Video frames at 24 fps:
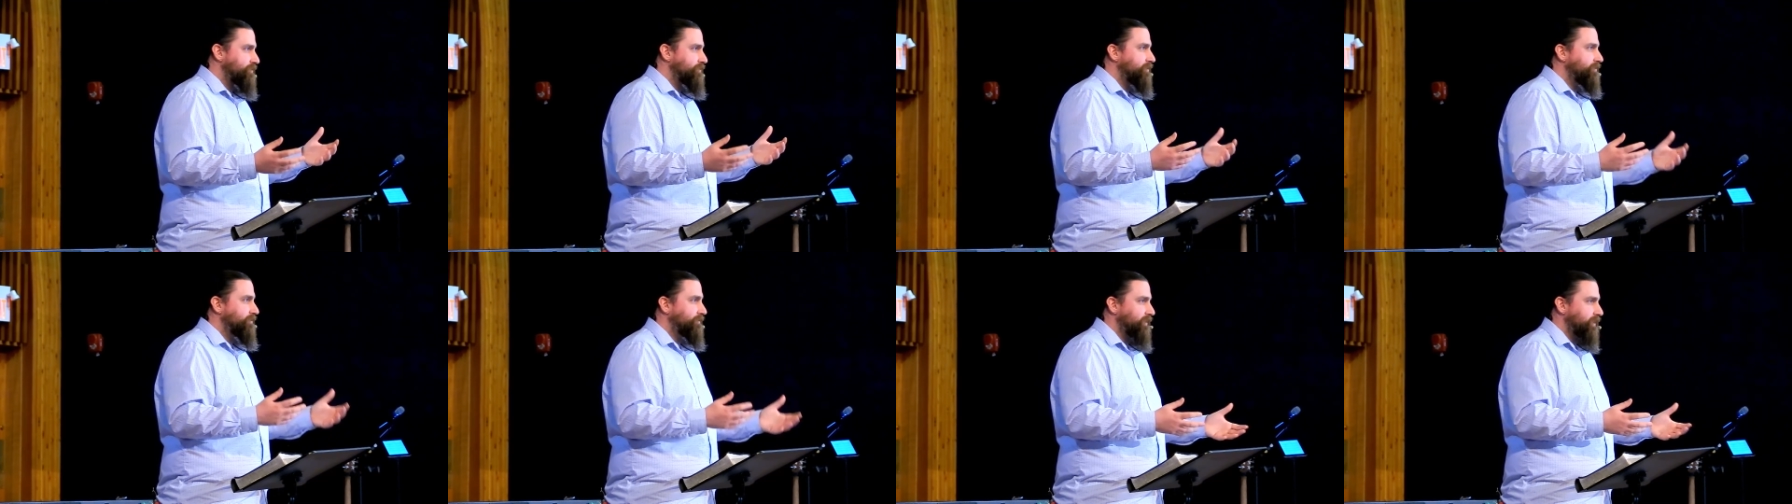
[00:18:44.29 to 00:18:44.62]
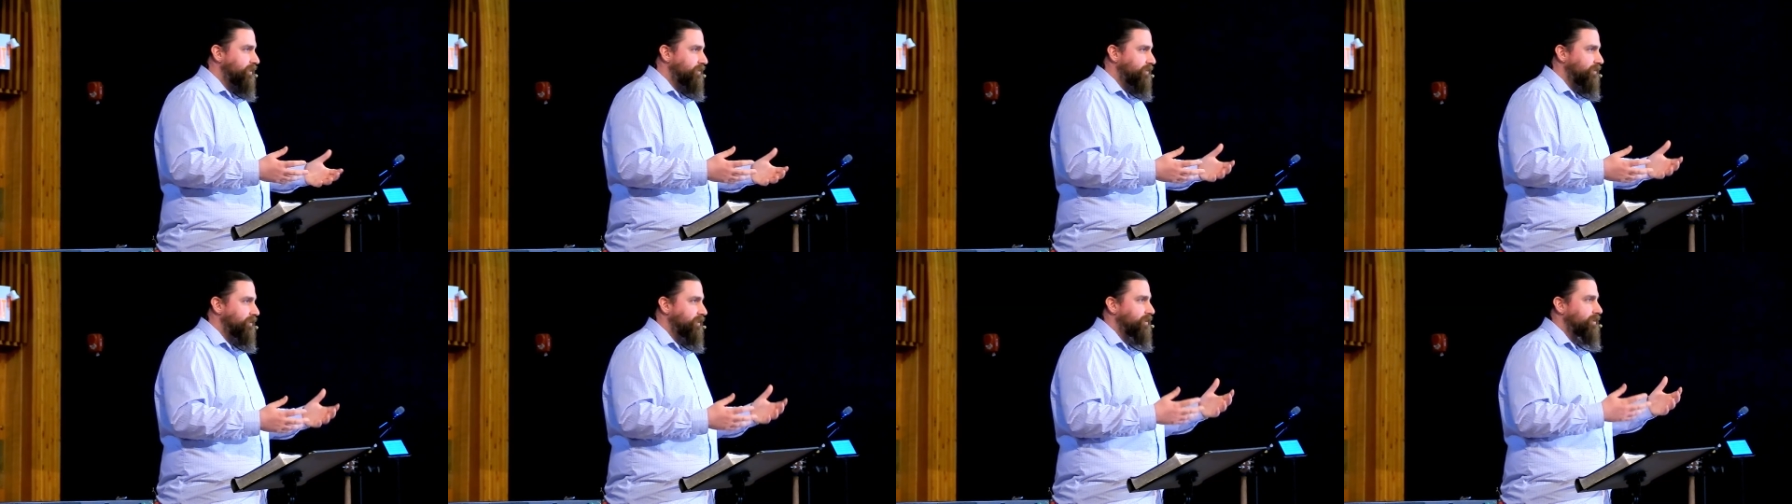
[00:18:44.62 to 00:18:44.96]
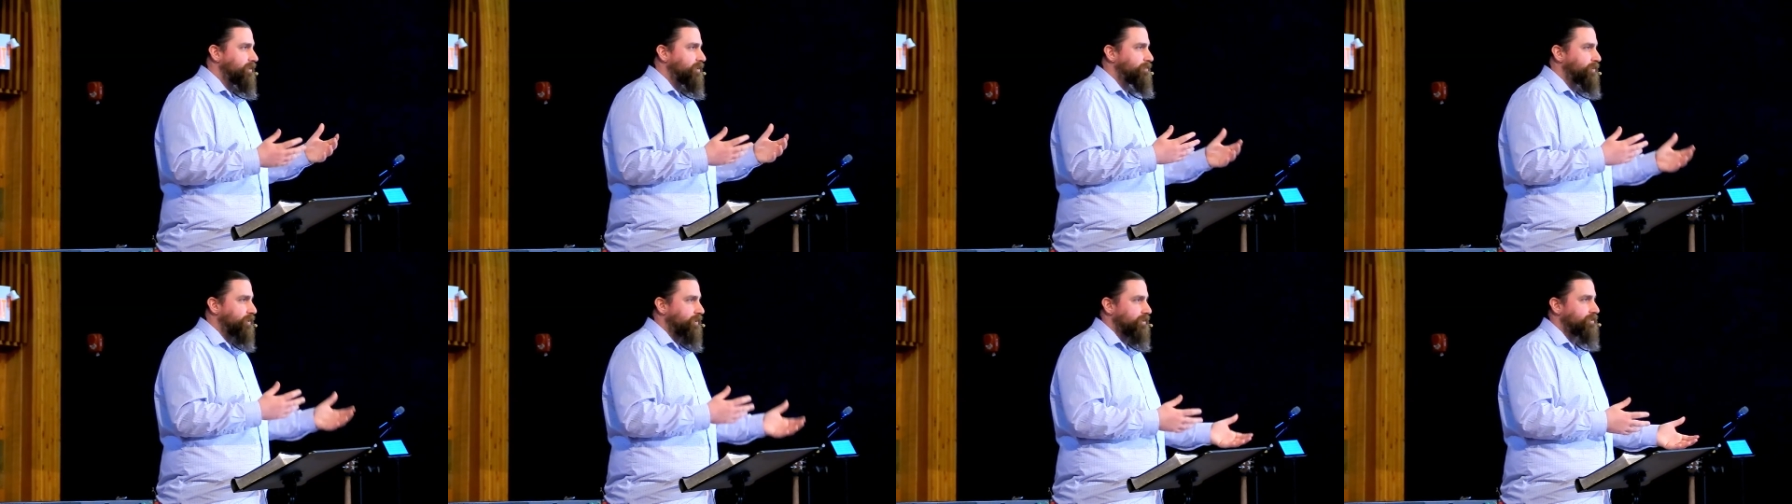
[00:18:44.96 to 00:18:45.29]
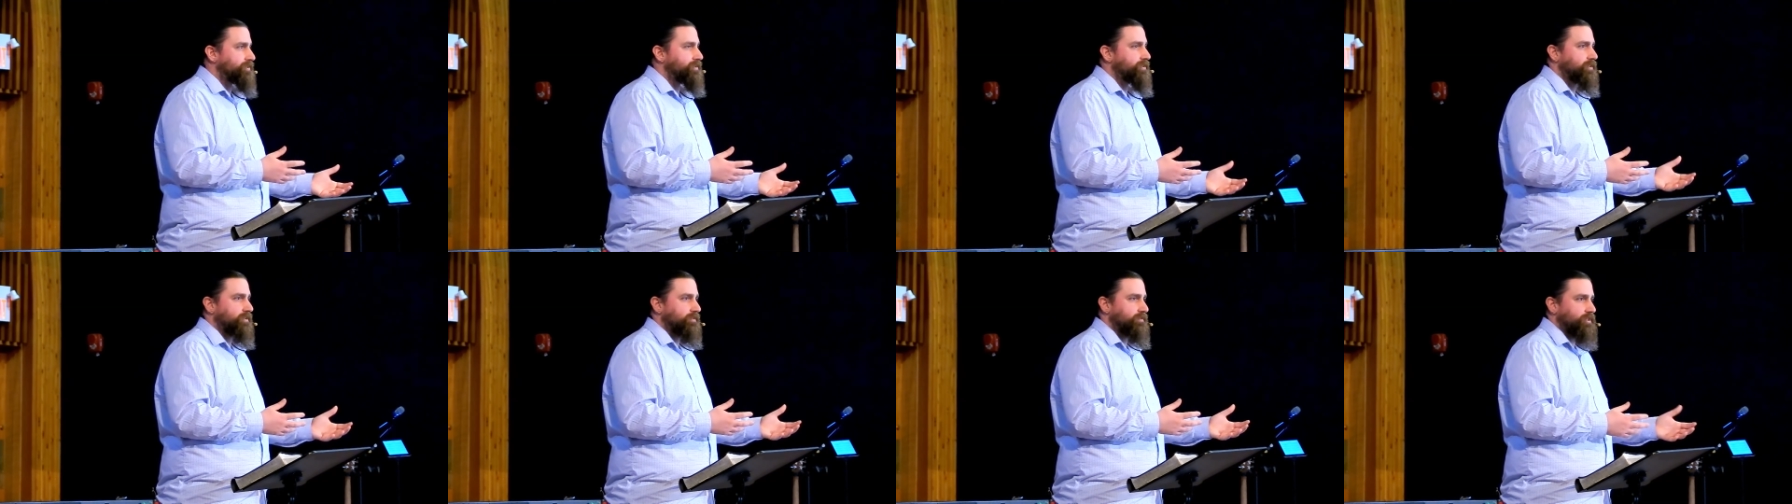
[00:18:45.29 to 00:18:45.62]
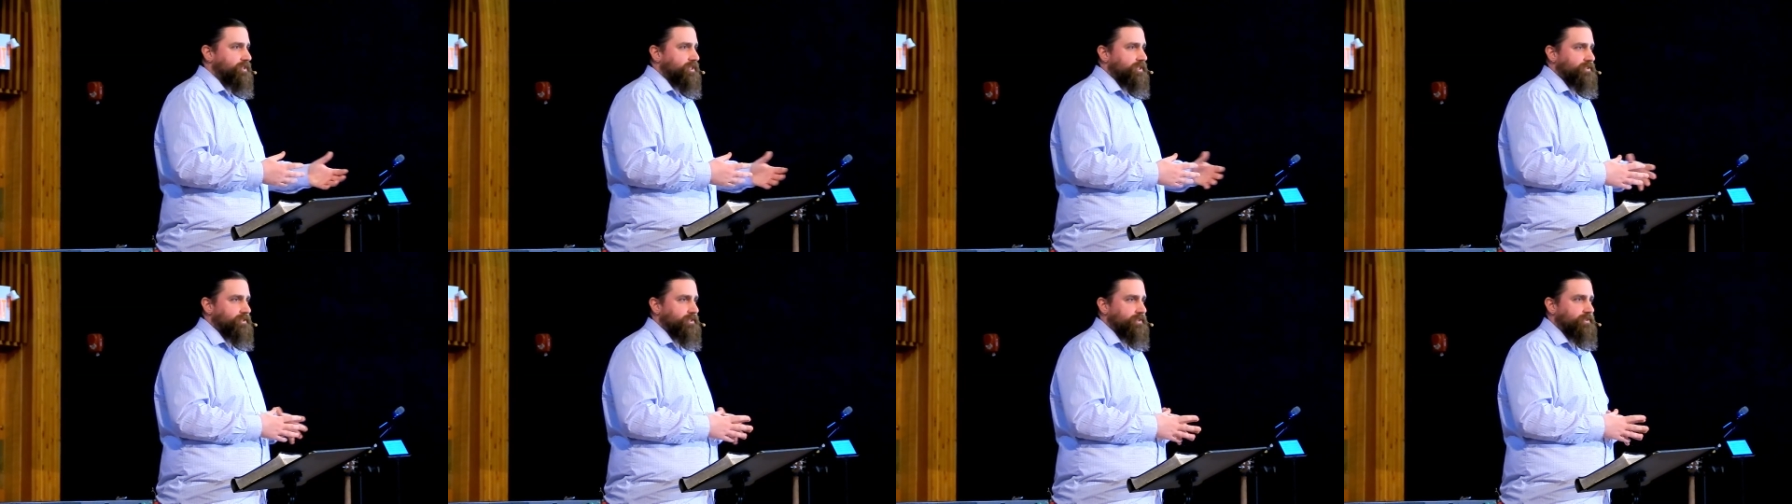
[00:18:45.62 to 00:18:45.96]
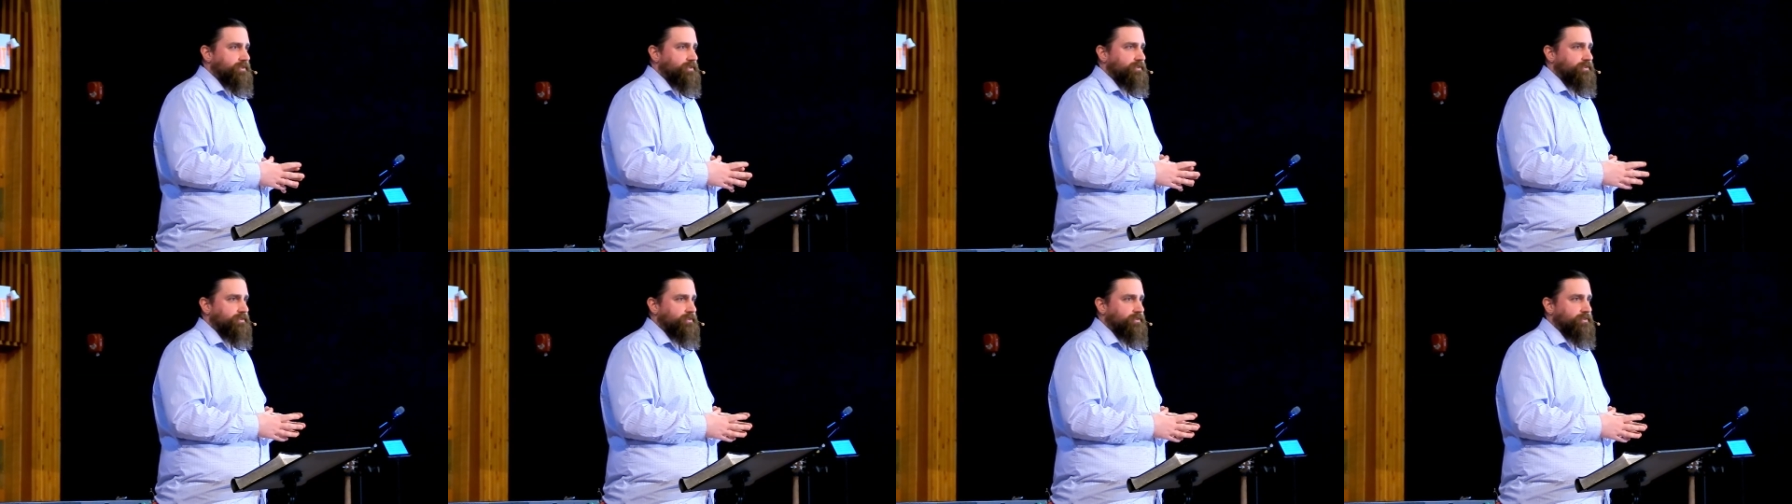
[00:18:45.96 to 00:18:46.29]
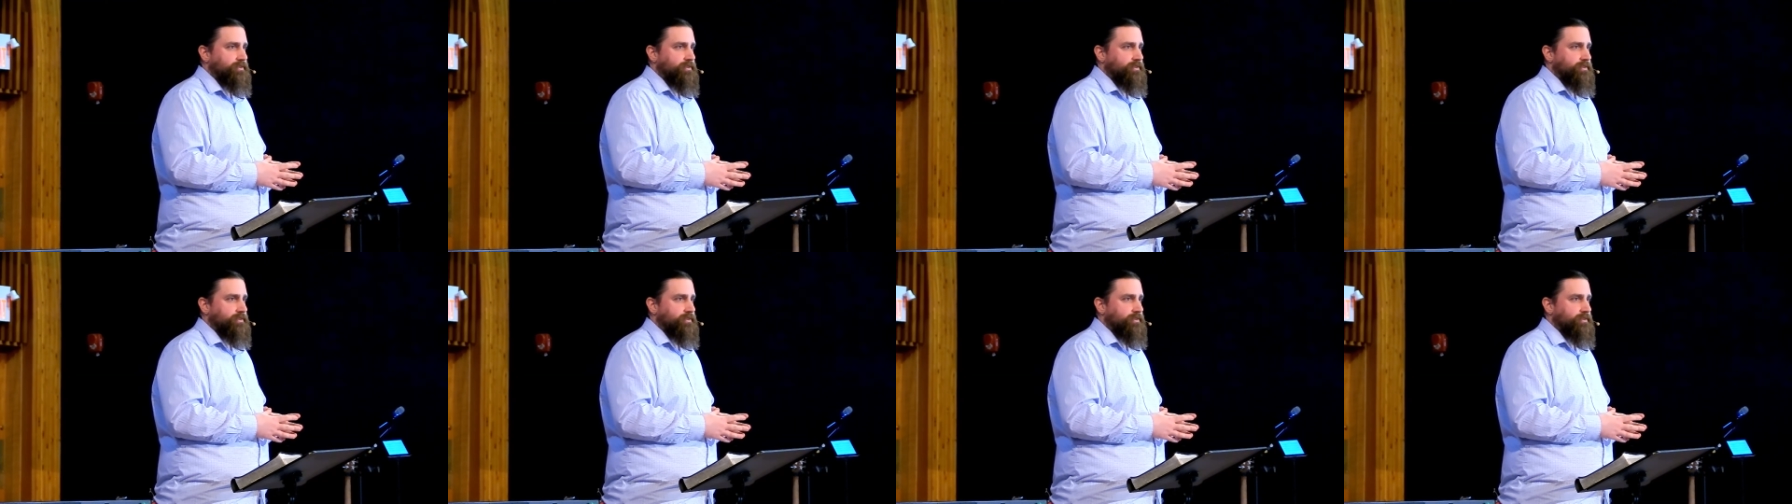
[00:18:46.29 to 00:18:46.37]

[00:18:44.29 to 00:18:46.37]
revealed in the person of Jesus.